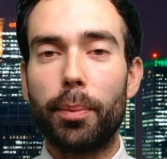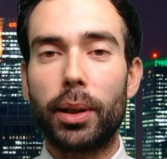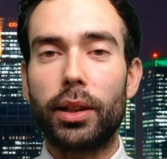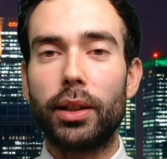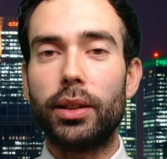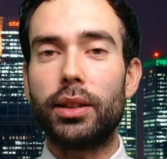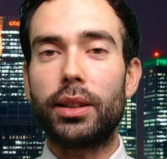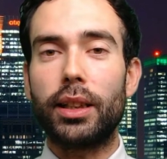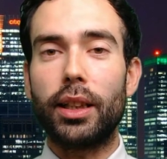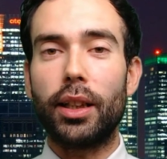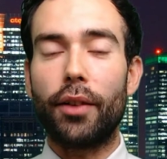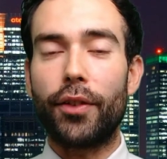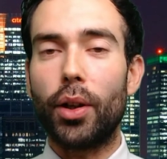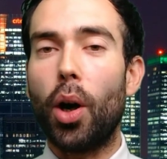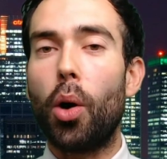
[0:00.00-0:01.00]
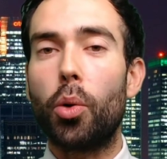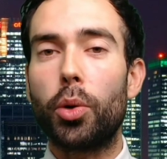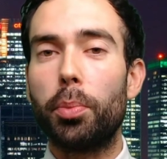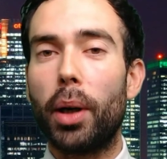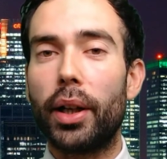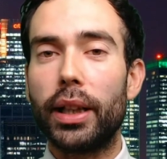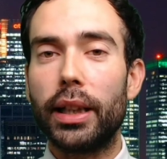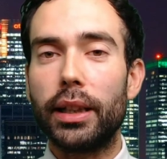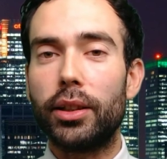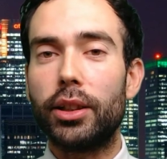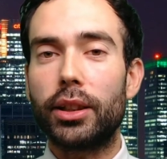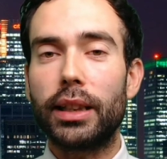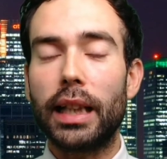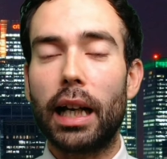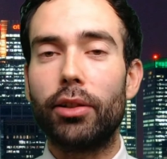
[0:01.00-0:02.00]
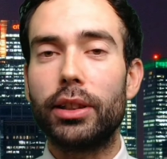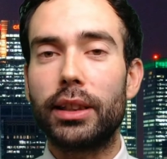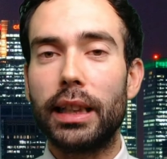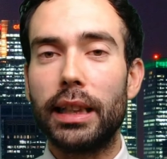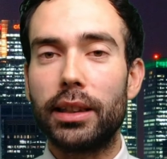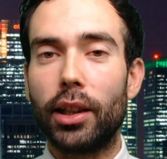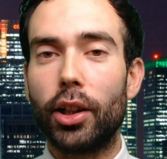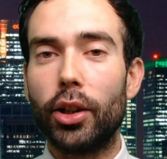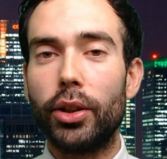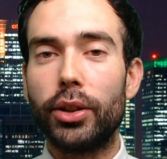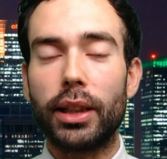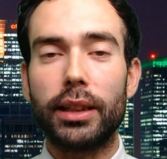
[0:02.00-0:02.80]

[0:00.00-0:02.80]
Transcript: Because, if you hold money, you're just guaranteed to lose.